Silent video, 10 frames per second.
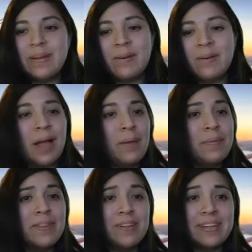And I'll
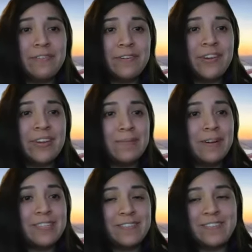be looking out for your
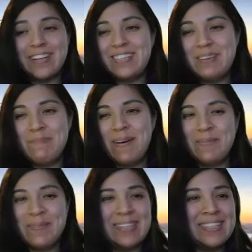emails if you guys email
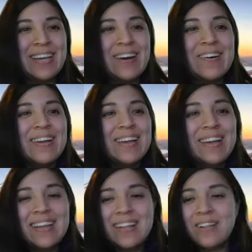me. So
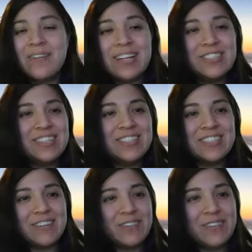congratulations,
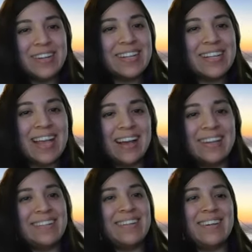everyone,
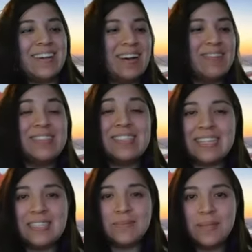again. It was
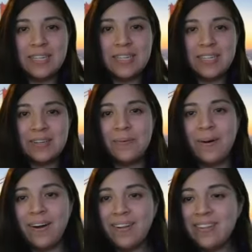nice meeting you
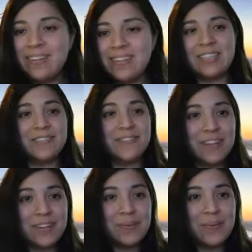all. Thanks for
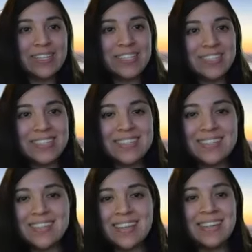your
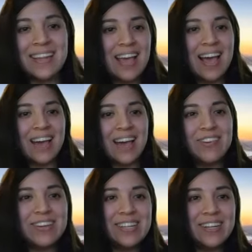questions and have a
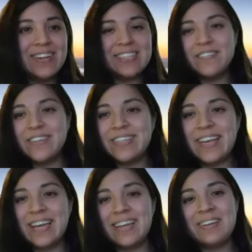really good rest of your
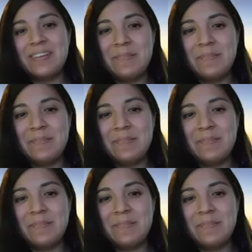day.